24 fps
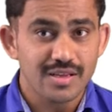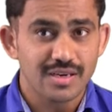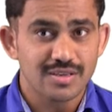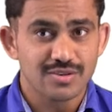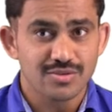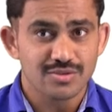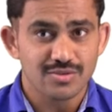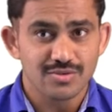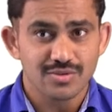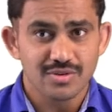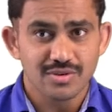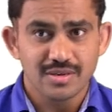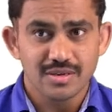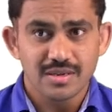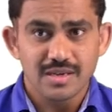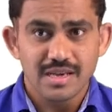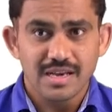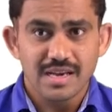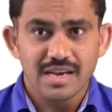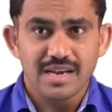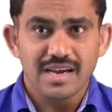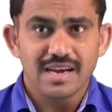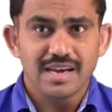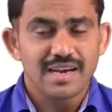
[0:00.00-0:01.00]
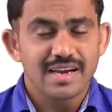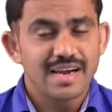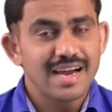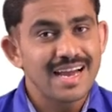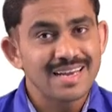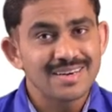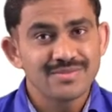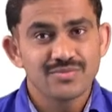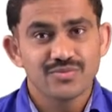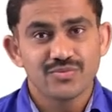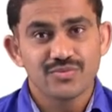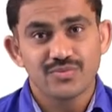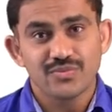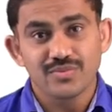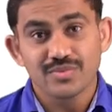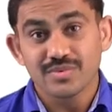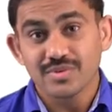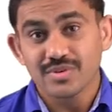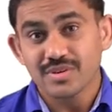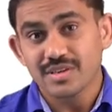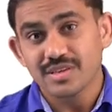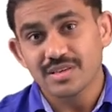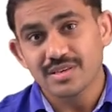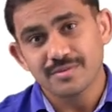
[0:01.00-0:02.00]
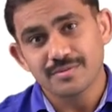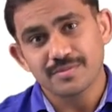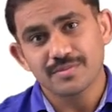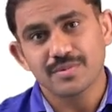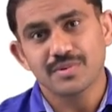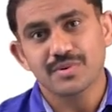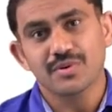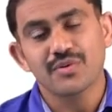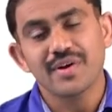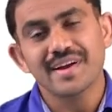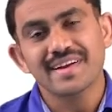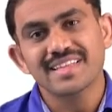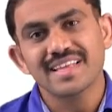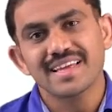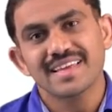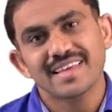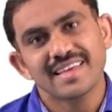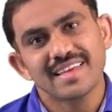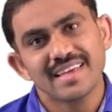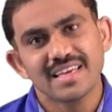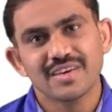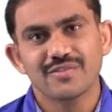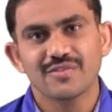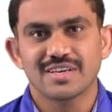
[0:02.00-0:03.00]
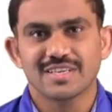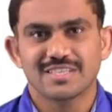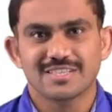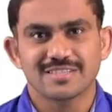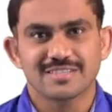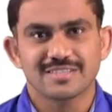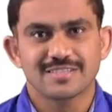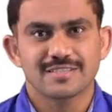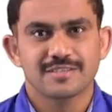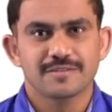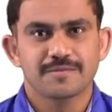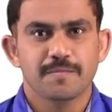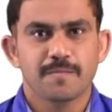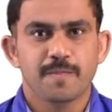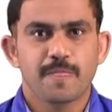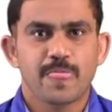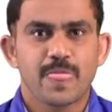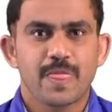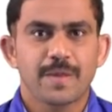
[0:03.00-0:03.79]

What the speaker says: that rule and write the equations.